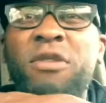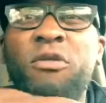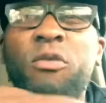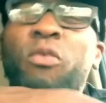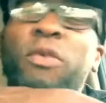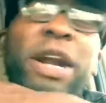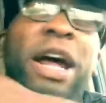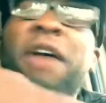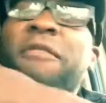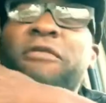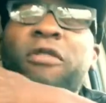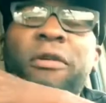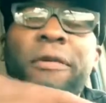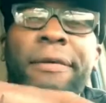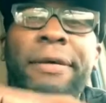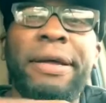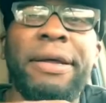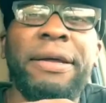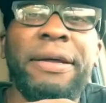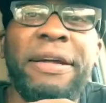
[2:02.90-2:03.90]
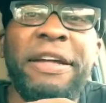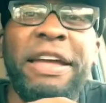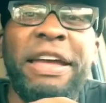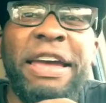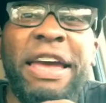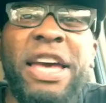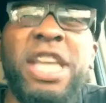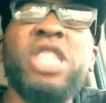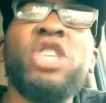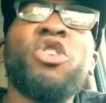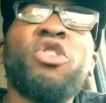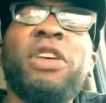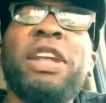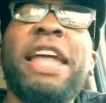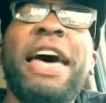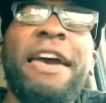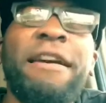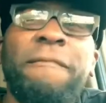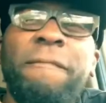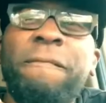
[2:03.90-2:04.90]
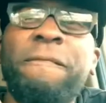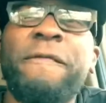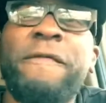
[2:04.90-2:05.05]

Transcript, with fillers: or whatever, and you're like,